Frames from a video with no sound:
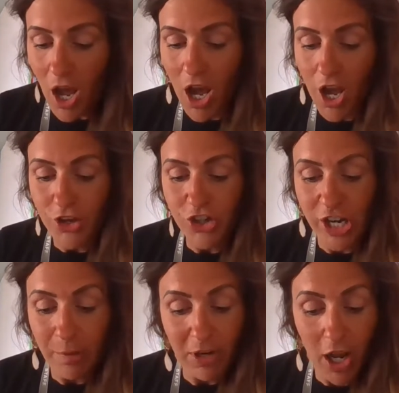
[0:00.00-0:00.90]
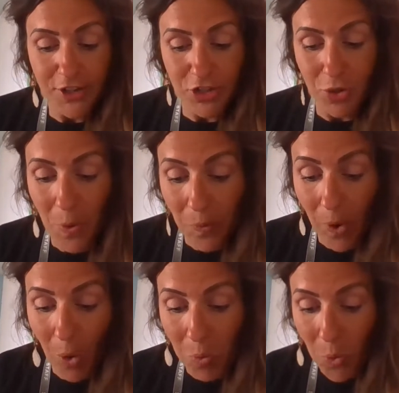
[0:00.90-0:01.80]
Uh, she would like to
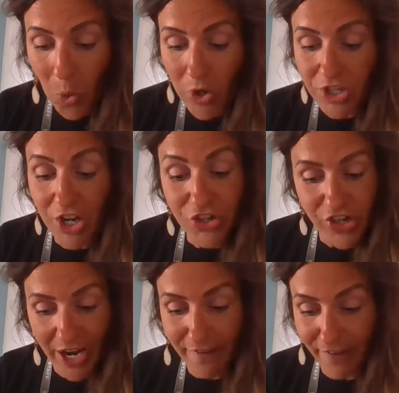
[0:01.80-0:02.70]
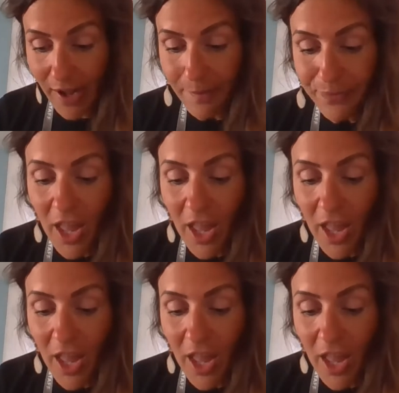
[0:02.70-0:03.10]
award Geneva.